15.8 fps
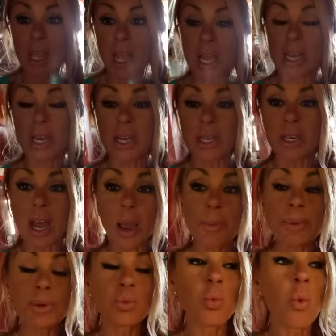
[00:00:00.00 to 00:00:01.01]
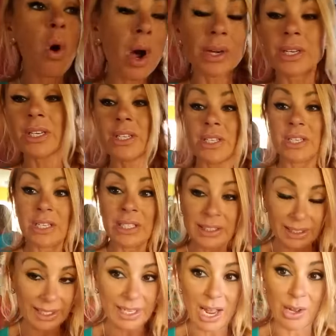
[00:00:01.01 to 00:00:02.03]
And I've been wanting to
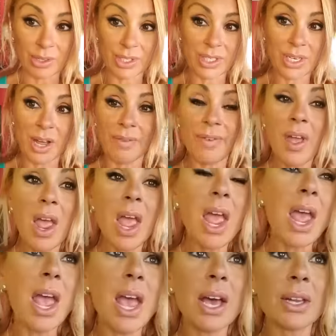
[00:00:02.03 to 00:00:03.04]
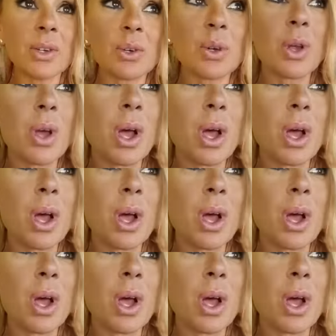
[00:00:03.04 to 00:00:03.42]
clean out stuff, and